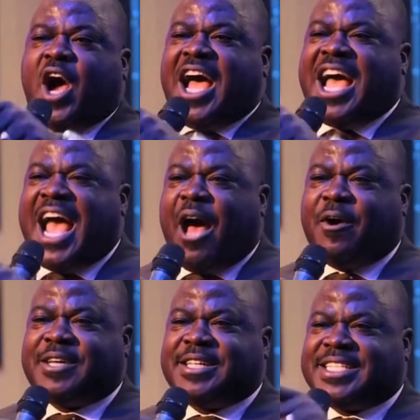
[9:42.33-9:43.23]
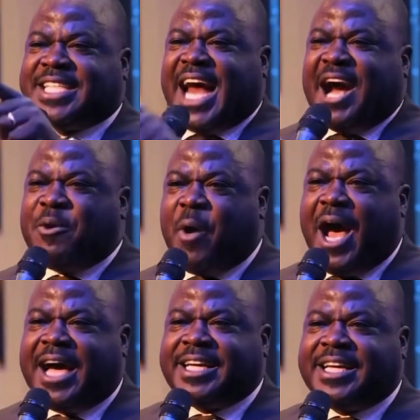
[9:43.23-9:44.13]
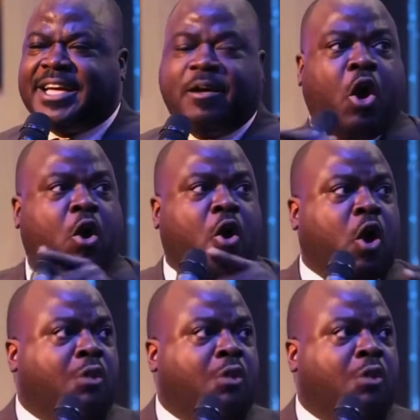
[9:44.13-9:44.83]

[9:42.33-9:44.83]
Some people arrive at the wealthy place through